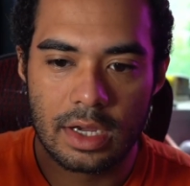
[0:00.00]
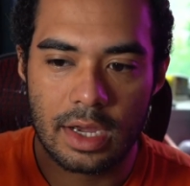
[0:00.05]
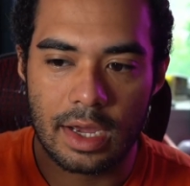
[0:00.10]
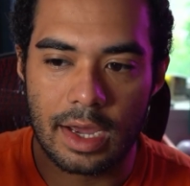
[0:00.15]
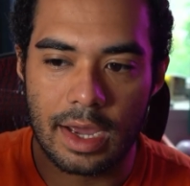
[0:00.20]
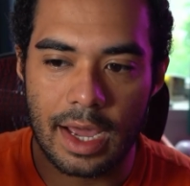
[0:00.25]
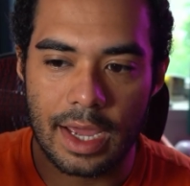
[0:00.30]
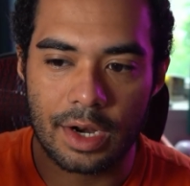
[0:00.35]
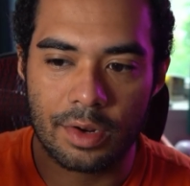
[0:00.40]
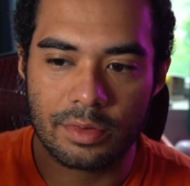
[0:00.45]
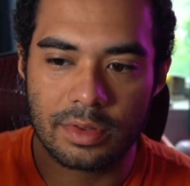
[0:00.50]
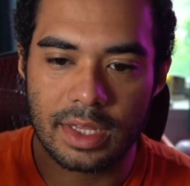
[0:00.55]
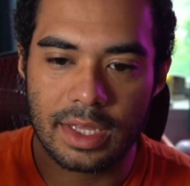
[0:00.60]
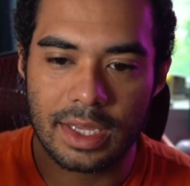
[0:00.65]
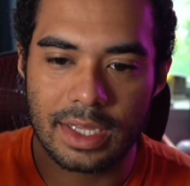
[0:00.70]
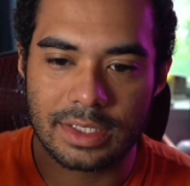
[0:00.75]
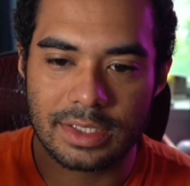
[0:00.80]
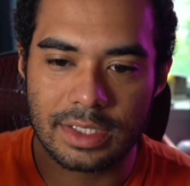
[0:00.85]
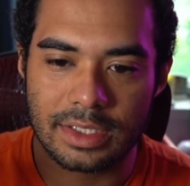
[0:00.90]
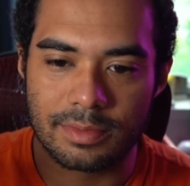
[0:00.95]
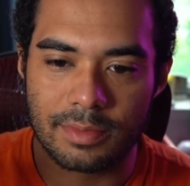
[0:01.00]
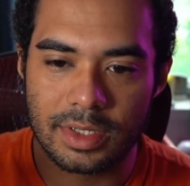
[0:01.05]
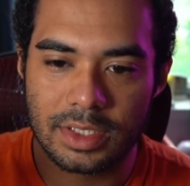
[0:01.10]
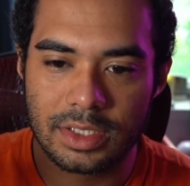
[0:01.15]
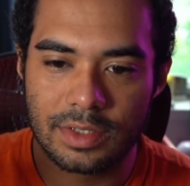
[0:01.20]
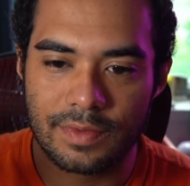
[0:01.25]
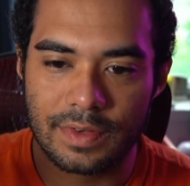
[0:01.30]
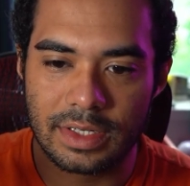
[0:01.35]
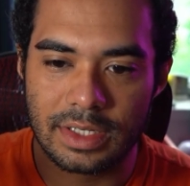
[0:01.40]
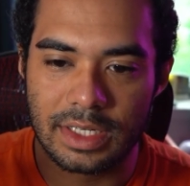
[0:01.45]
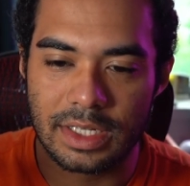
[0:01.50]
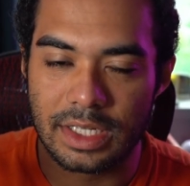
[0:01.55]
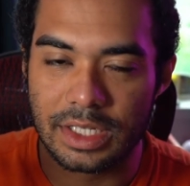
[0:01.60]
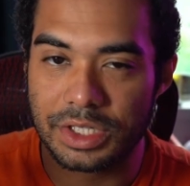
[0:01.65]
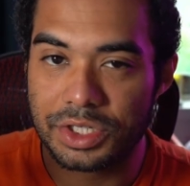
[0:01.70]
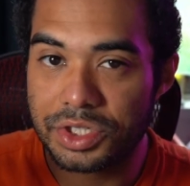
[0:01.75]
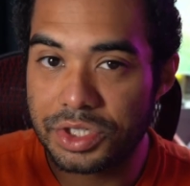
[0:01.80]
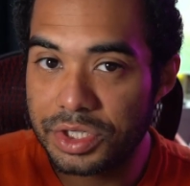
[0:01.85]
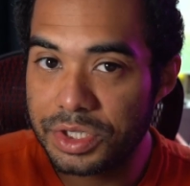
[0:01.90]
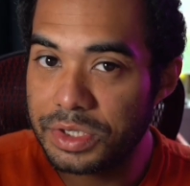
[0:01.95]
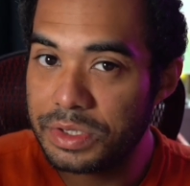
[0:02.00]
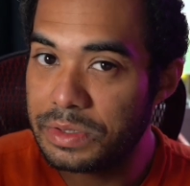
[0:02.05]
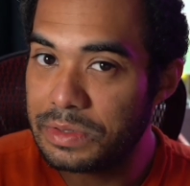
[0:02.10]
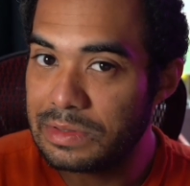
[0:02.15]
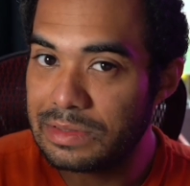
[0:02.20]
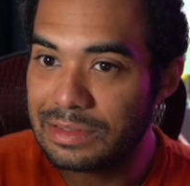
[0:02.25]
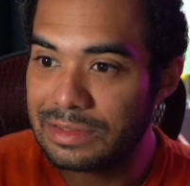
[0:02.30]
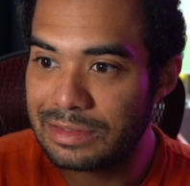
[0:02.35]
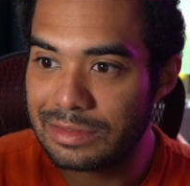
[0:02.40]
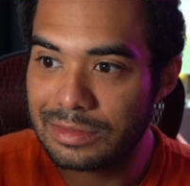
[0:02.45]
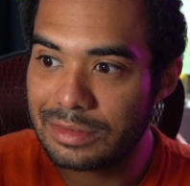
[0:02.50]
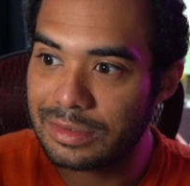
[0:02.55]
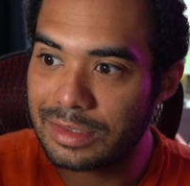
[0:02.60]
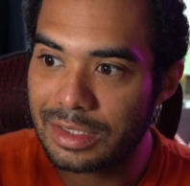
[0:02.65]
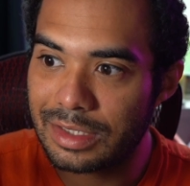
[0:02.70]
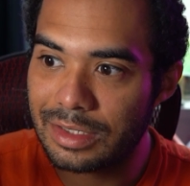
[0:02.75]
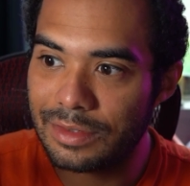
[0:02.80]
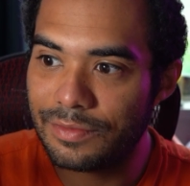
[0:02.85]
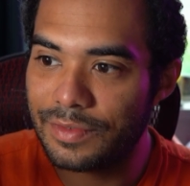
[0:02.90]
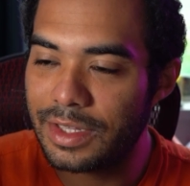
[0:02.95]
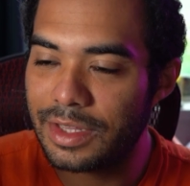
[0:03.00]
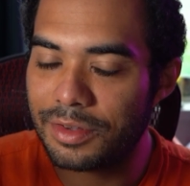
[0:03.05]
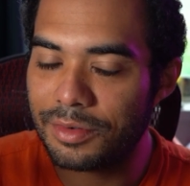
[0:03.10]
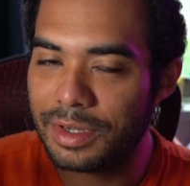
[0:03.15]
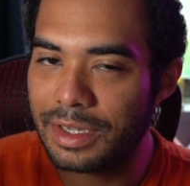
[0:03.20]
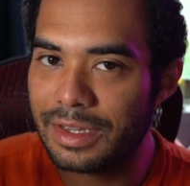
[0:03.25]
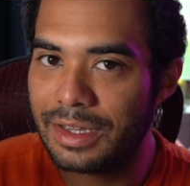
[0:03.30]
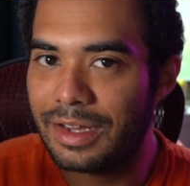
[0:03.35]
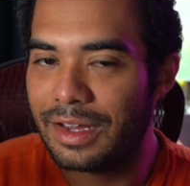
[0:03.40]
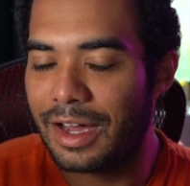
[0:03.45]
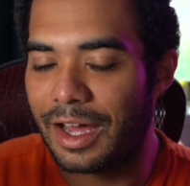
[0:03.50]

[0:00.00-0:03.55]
I don't think it's as much of an issue on V3.